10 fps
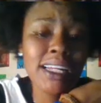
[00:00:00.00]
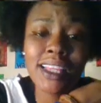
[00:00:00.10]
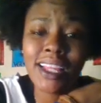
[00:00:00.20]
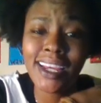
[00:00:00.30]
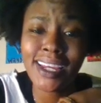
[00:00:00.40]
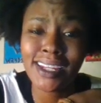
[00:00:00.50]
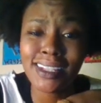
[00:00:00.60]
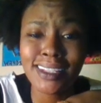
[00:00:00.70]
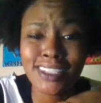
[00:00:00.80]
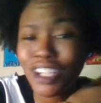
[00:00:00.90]
Like,
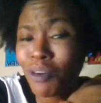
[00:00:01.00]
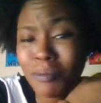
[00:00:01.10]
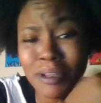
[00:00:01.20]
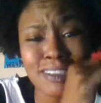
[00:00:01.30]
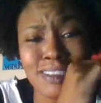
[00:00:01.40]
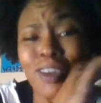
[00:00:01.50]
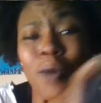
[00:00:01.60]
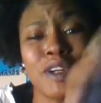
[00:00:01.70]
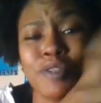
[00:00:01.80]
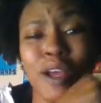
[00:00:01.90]
this show would be so
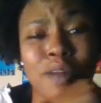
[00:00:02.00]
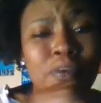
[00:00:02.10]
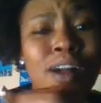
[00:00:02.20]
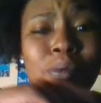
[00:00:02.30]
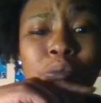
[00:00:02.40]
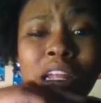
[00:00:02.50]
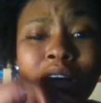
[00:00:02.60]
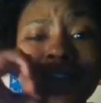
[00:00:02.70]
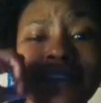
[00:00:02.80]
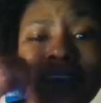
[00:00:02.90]
much better probably
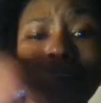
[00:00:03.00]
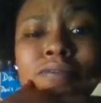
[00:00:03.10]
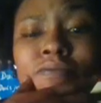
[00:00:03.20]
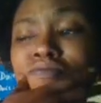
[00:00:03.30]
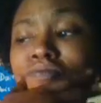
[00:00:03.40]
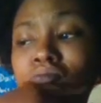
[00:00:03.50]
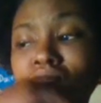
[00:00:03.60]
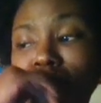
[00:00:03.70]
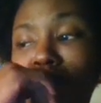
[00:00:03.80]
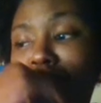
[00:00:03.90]
without Giselle.
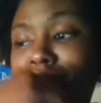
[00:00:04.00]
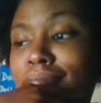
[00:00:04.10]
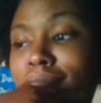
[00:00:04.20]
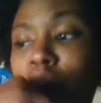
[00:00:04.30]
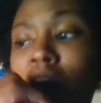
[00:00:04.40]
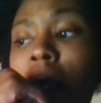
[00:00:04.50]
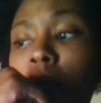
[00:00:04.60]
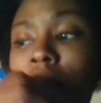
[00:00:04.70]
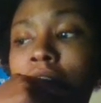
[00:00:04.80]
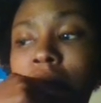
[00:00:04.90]

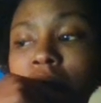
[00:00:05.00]
Probably.